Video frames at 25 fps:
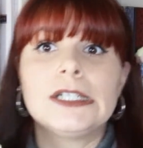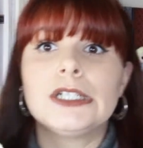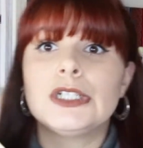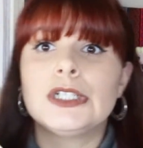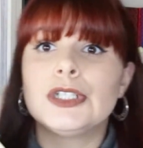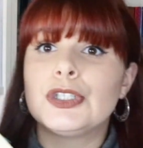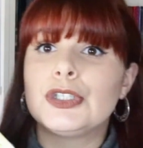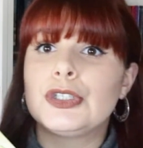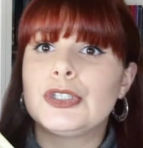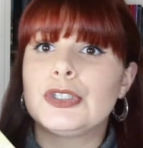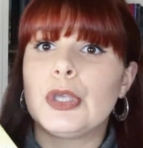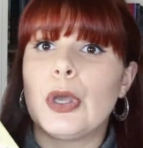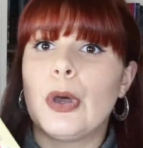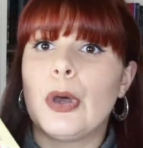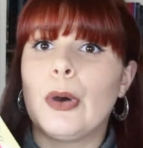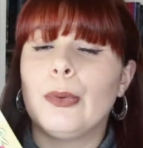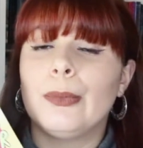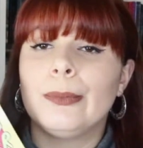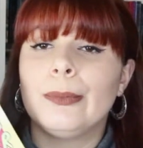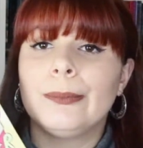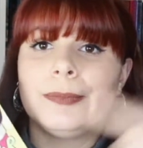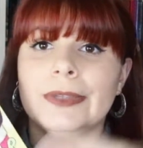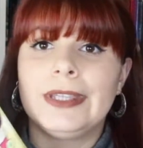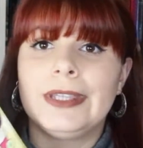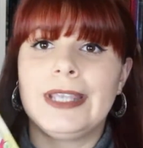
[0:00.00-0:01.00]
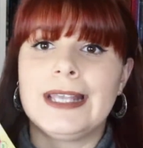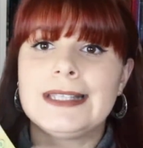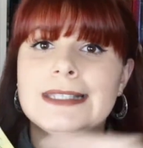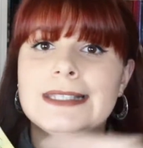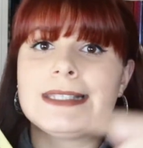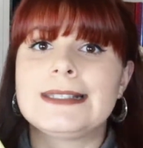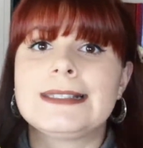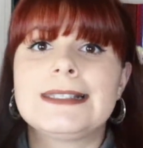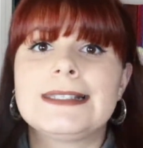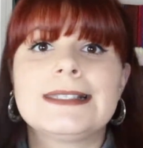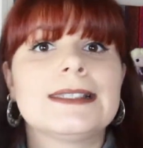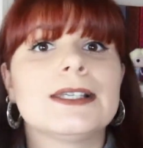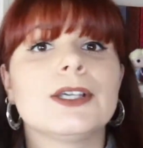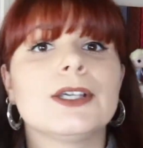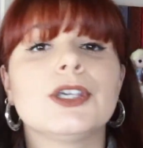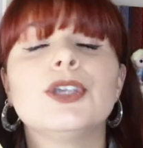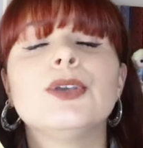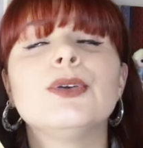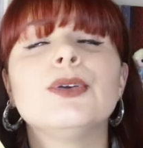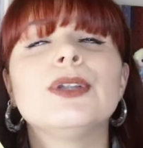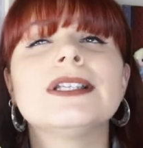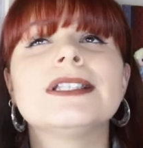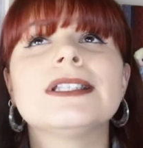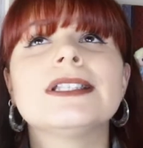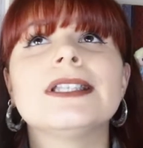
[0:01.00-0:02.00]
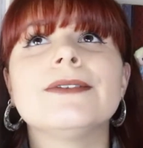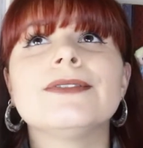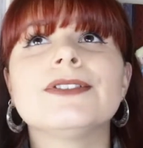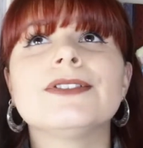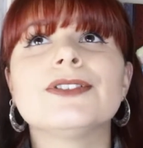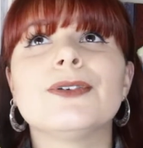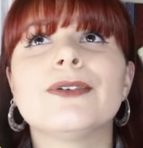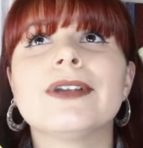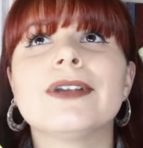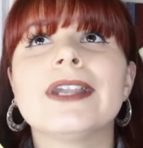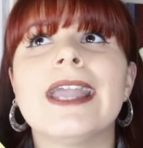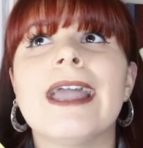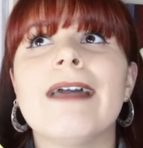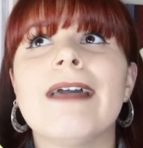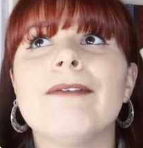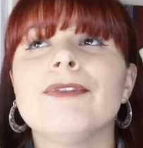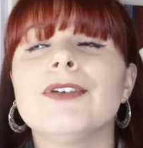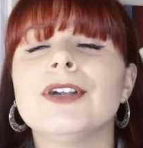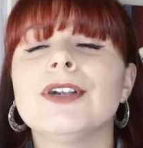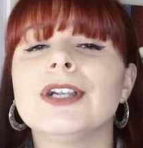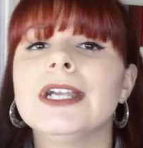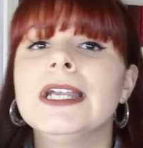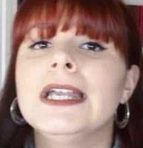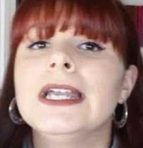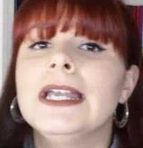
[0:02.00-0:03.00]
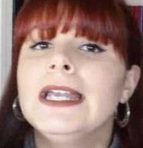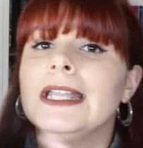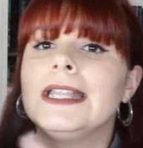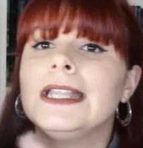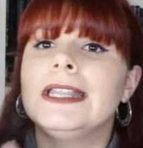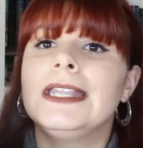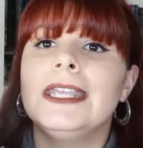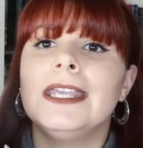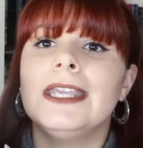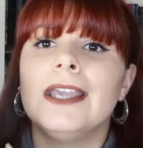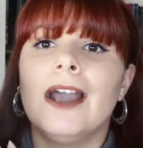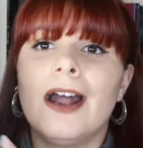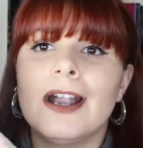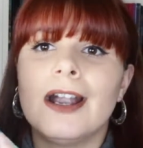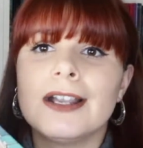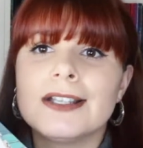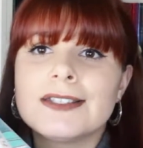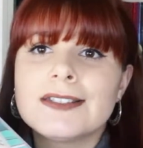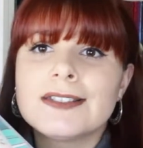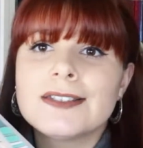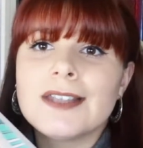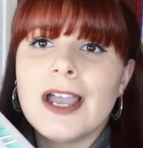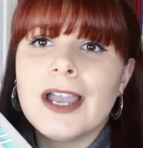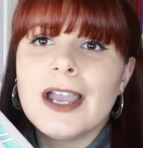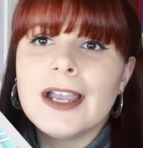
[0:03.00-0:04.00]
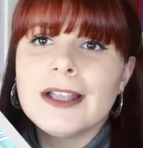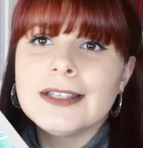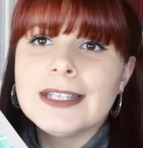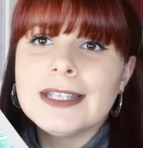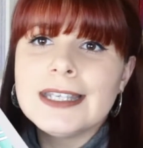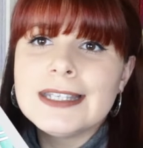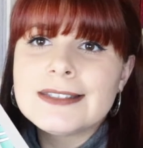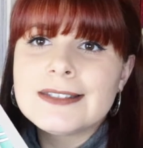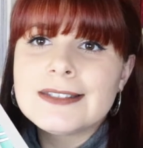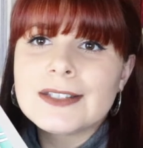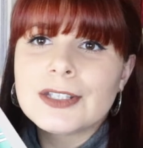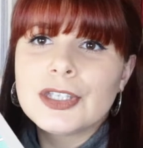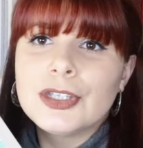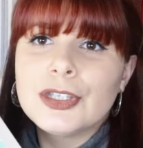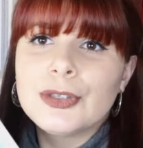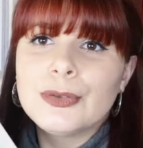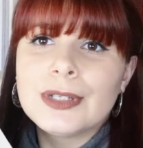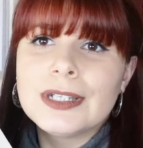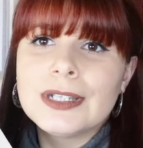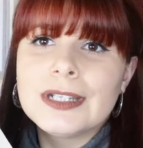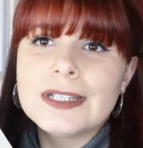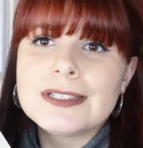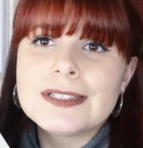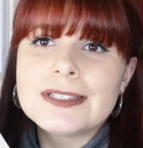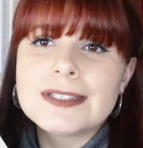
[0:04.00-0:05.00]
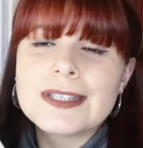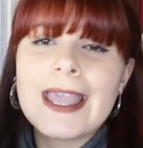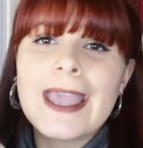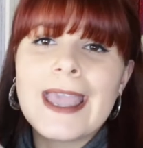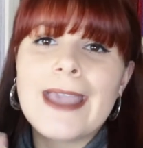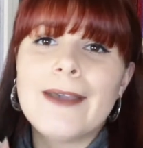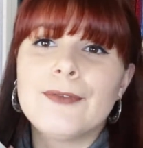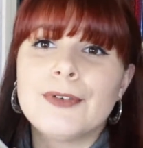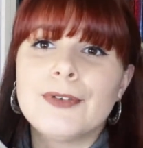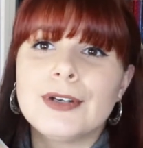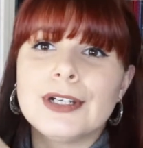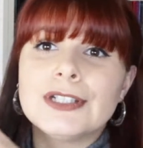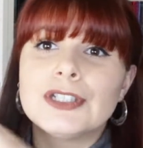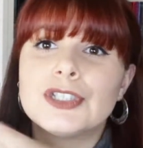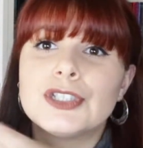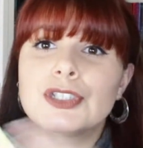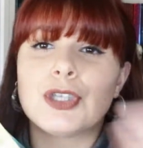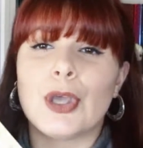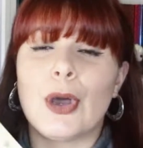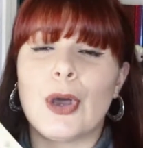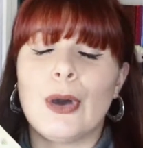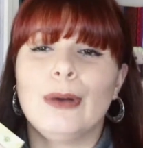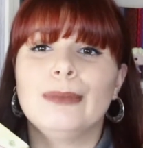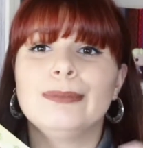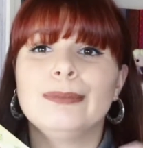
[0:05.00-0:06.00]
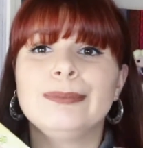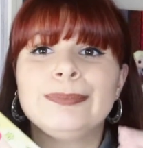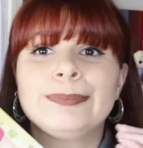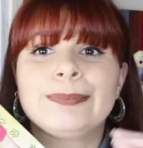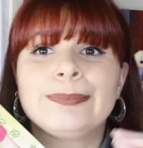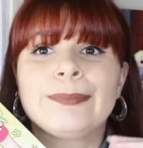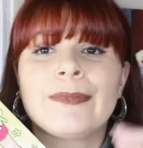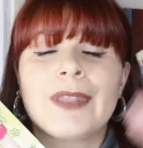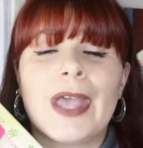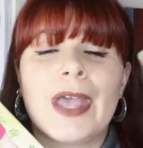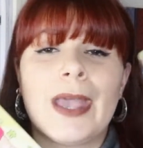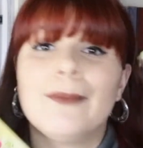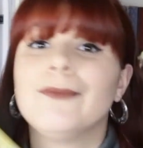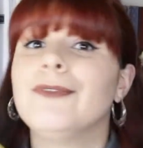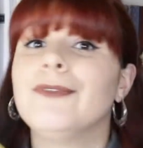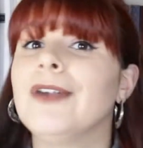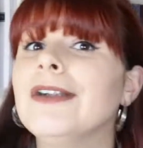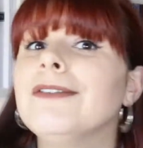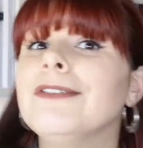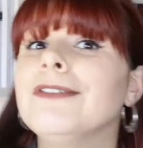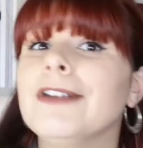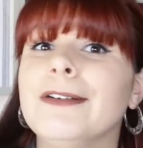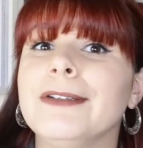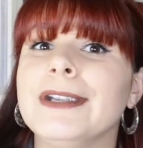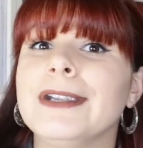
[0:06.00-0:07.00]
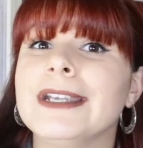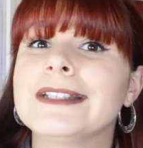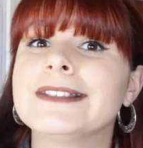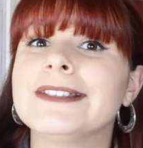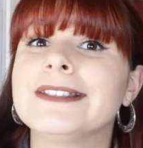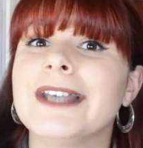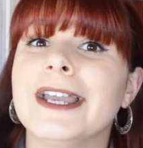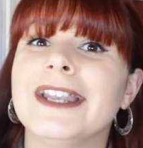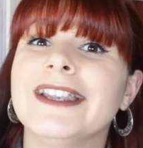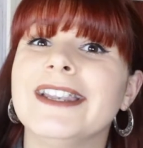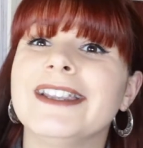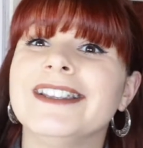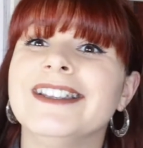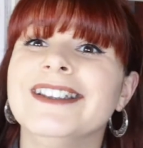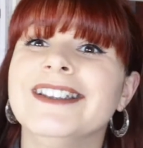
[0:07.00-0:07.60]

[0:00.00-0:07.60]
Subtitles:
So yes, this is the cutest love story ever. The art style is the cutest ever, so very, very excited.